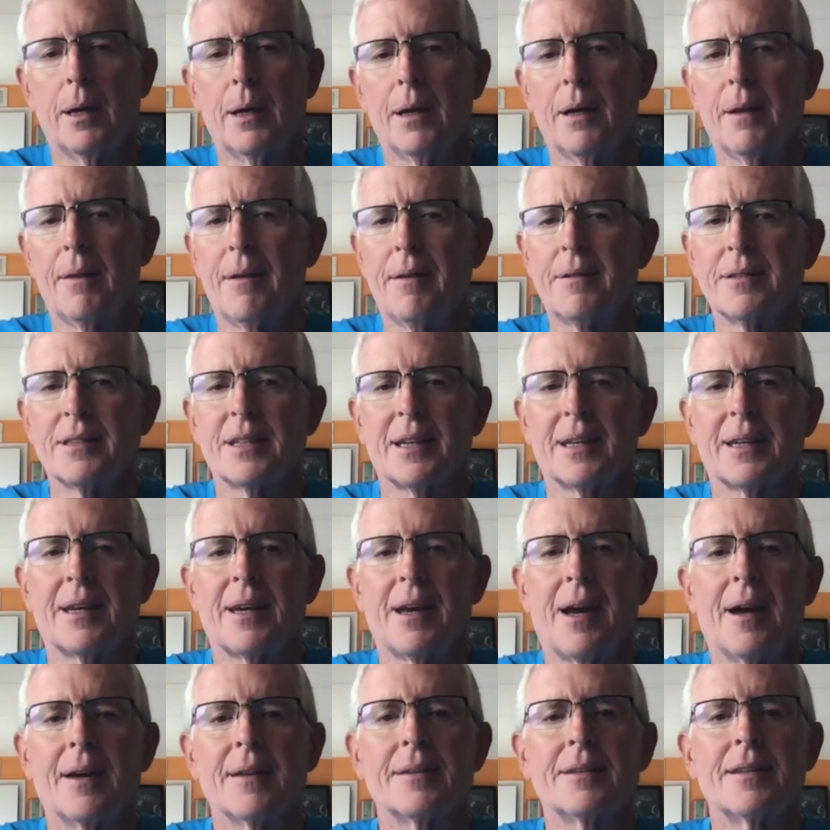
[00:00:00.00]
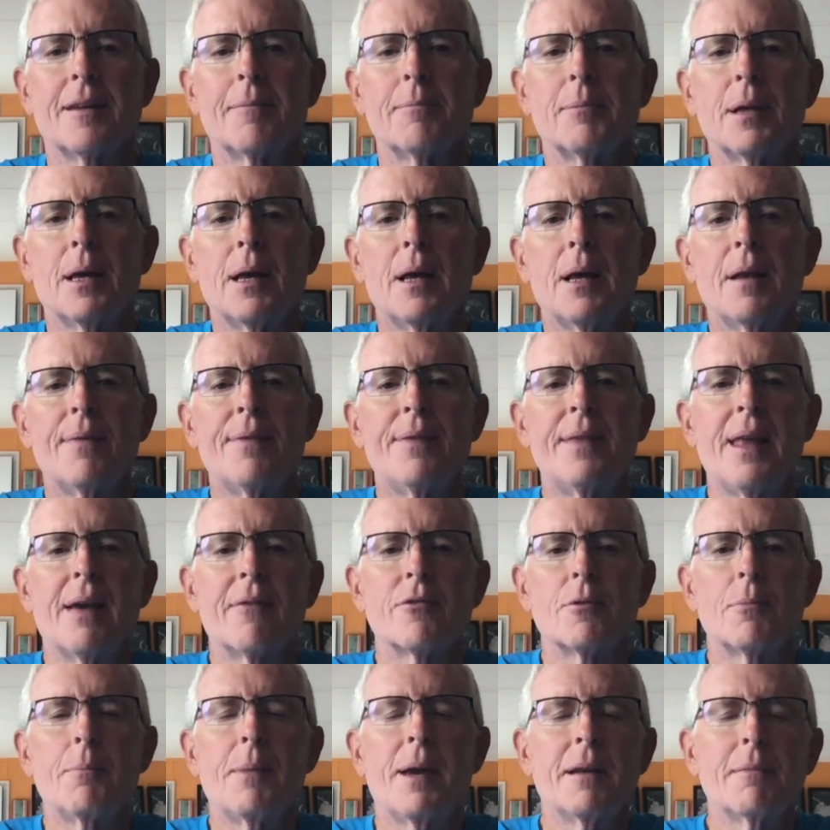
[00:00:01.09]
Well, there's a concept never
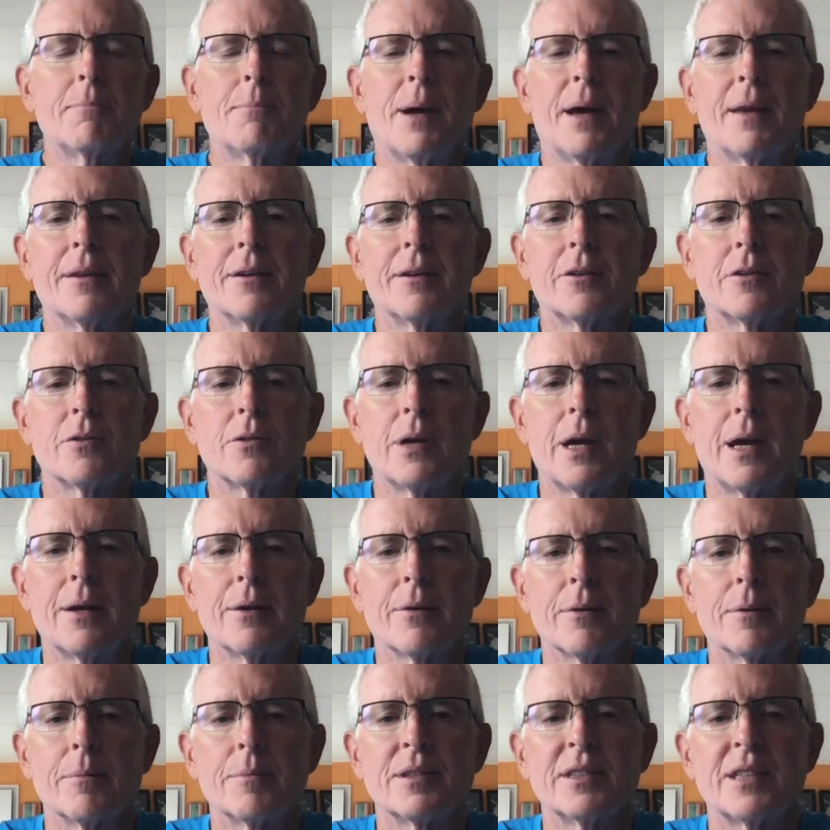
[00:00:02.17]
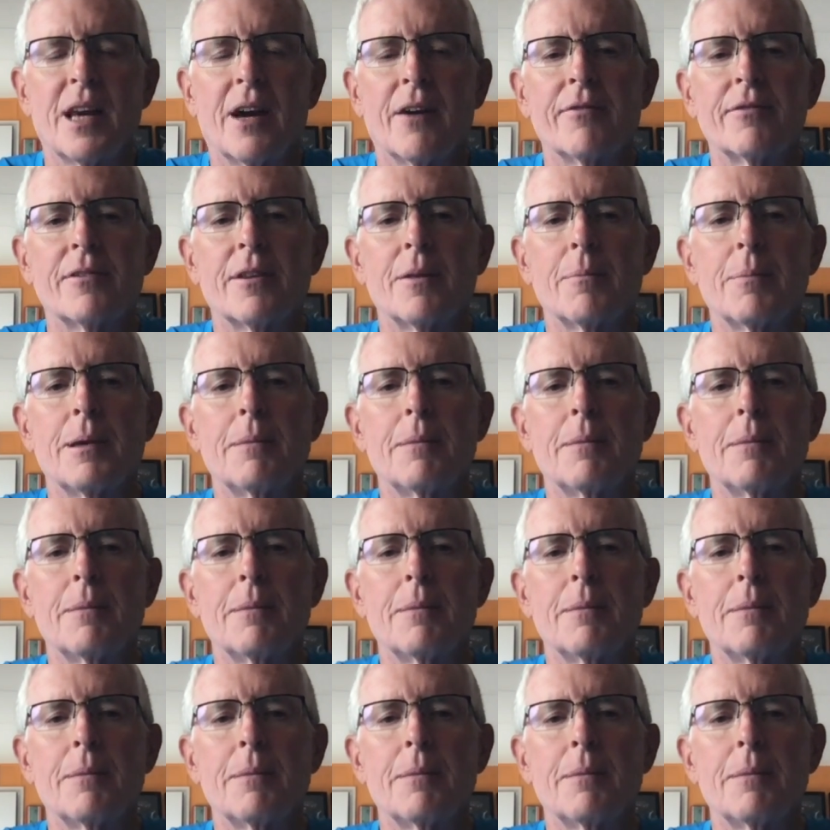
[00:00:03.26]
meant by the Creator himself that